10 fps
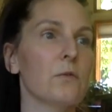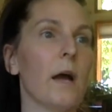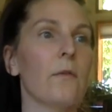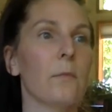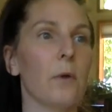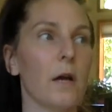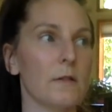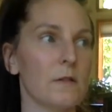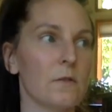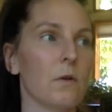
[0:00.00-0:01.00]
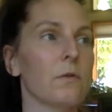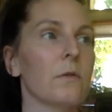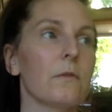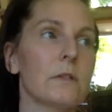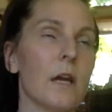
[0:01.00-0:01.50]
You have a process you go
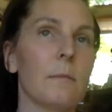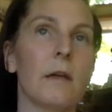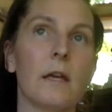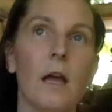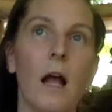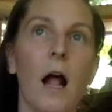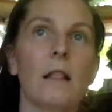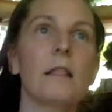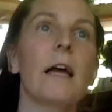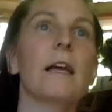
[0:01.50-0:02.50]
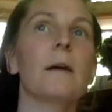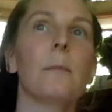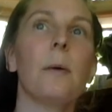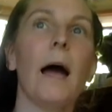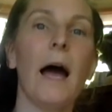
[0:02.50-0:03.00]
through every time, like a
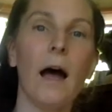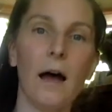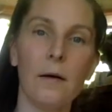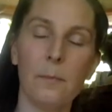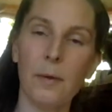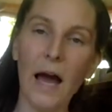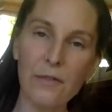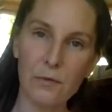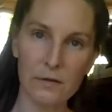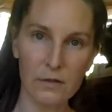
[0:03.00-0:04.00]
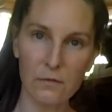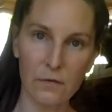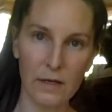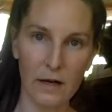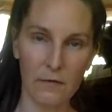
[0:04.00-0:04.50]
pathway that you've
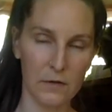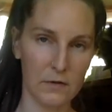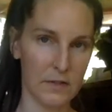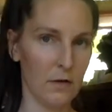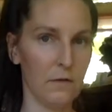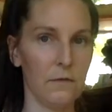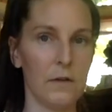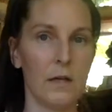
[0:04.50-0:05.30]
laid out for yourself.